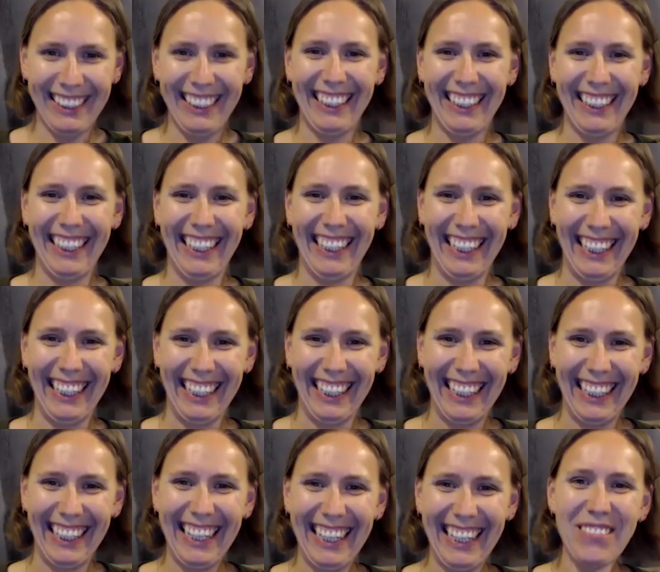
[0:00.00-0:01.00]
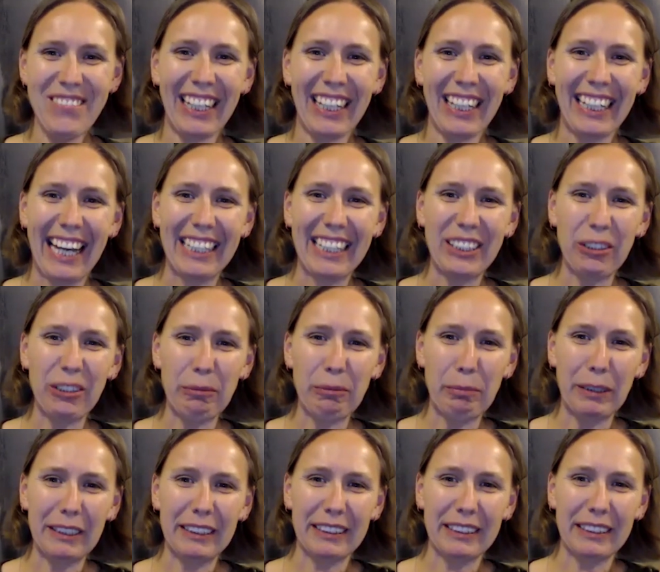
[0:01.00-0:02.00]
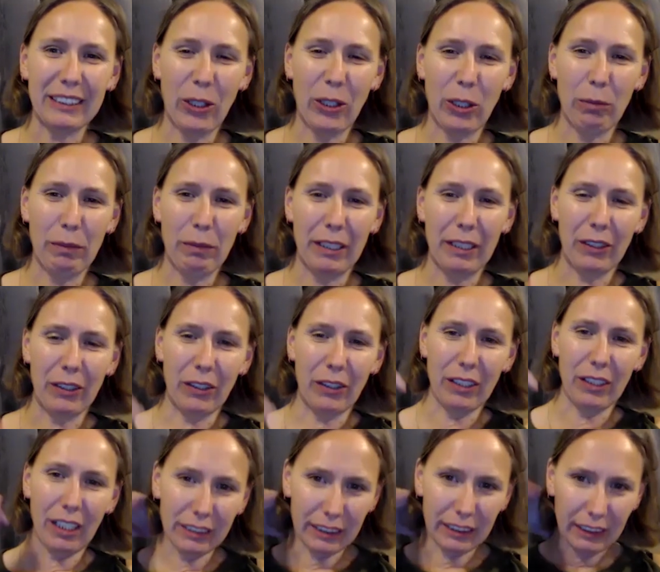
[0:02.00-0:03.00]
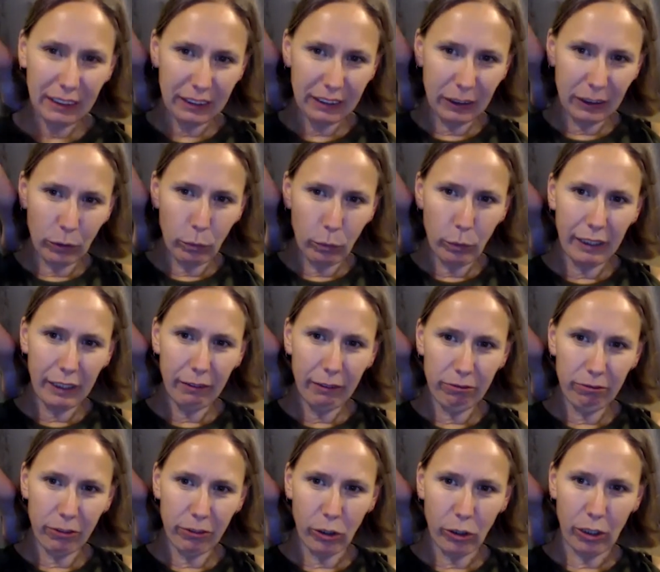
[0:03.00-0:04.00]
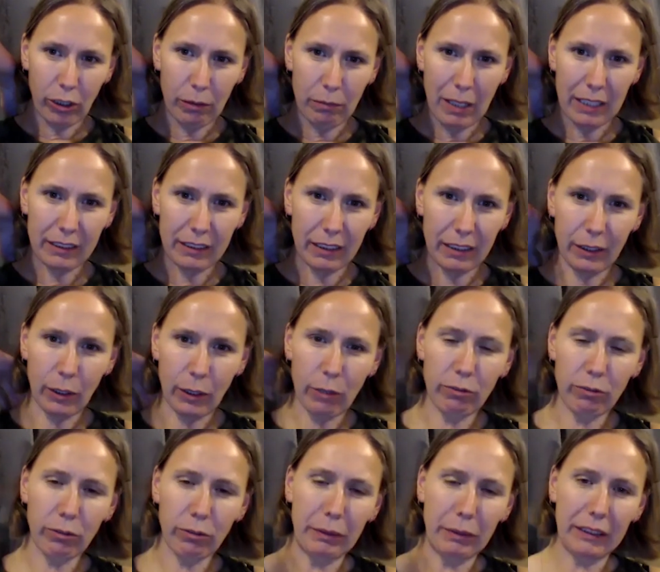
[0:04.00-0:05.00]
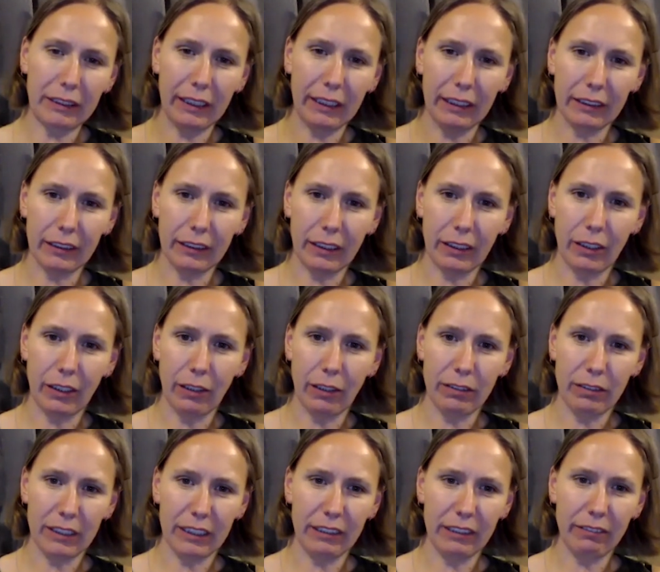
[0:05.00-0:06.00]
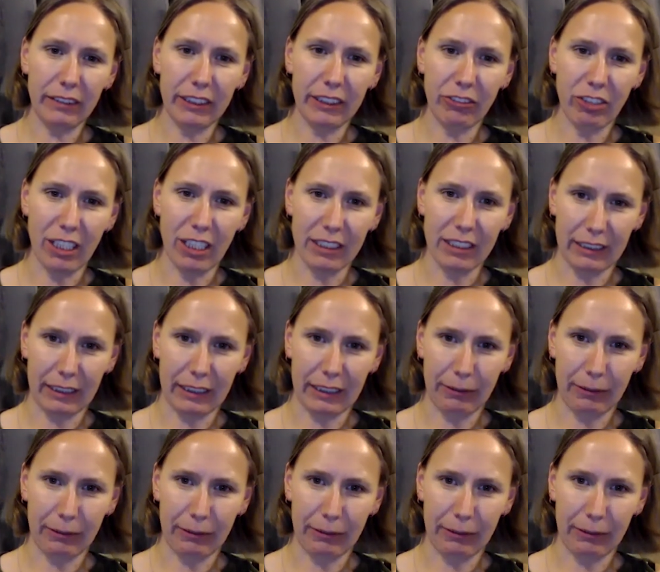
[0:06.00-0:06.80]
froze. Can you please comment on arterial waveform as a novel predictor of CV risk?